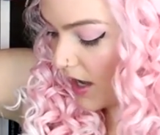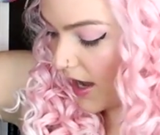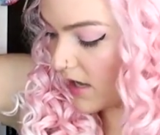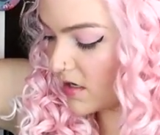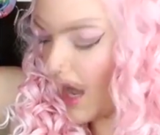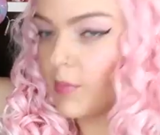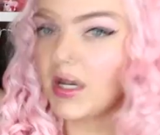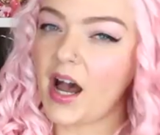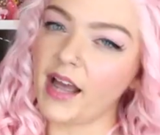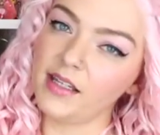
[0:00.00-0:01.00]
And I'm
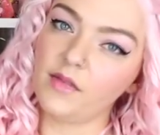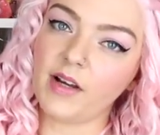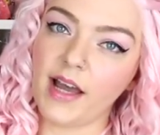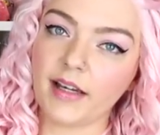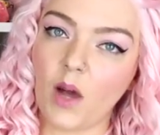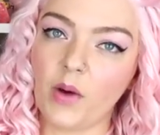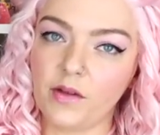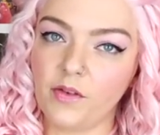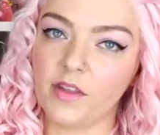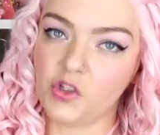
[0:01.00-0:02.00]
kind of glad I
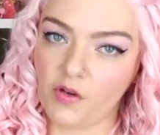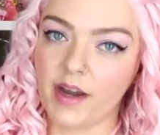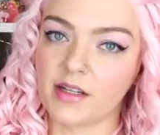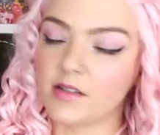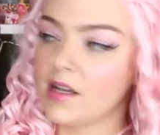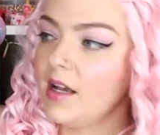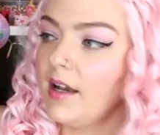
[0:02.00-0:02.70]
went for the shredded,